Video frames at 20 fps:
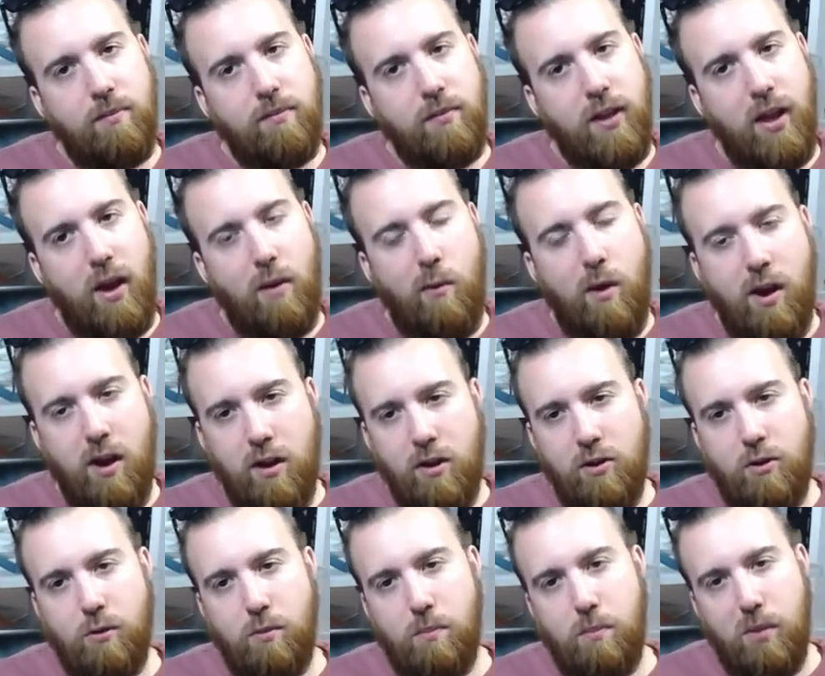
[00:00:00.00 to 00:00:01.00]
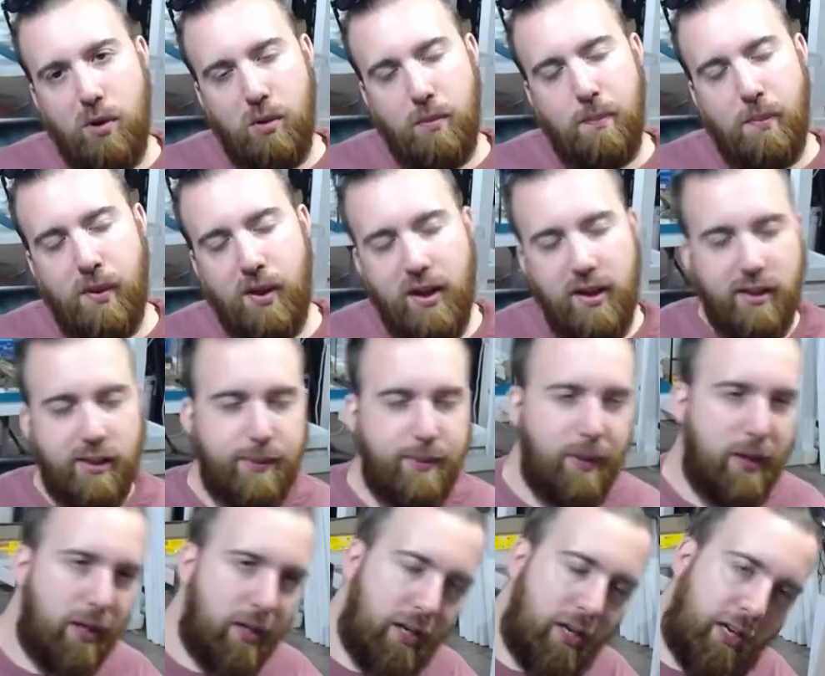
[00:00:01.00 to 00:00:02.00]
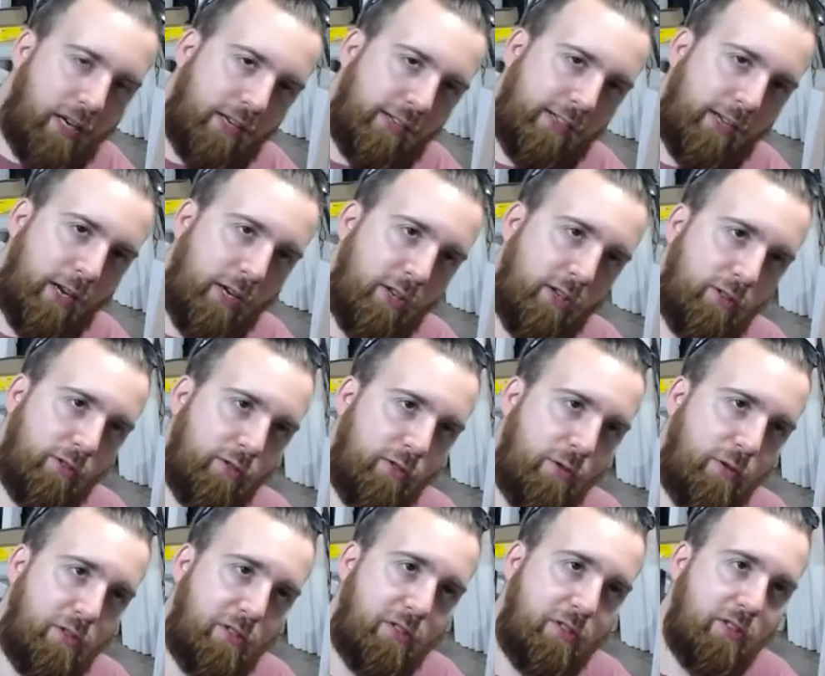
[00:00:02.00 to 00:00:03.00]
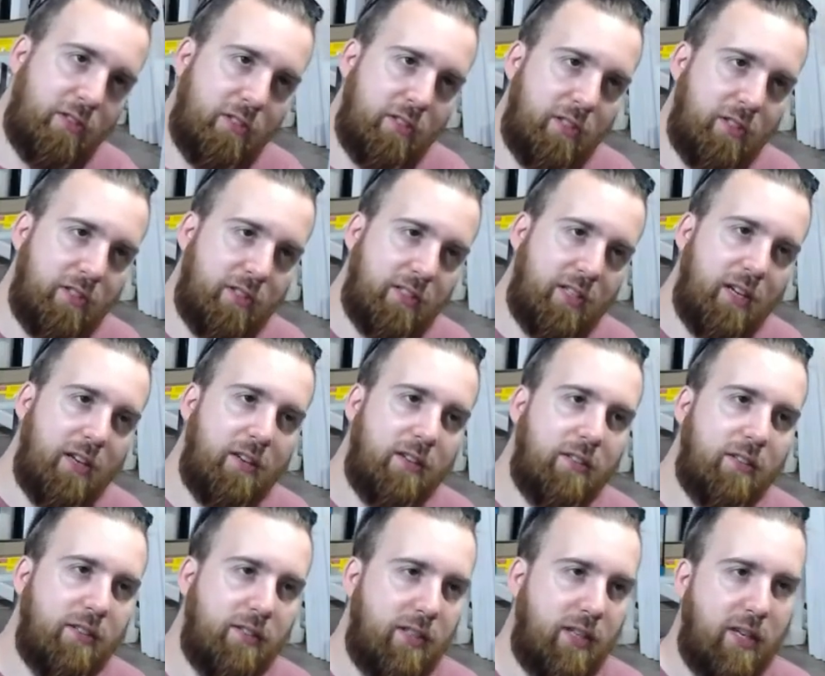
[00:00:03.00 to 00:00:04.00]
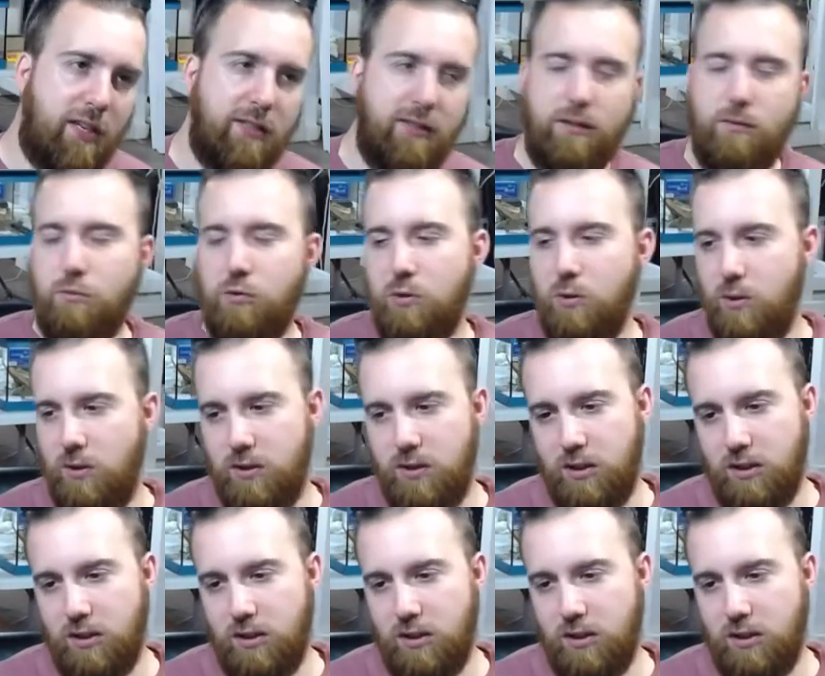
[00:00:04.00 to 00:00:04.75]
I wanted to do bulb plants, but I decided to do swords instead because I had some swords,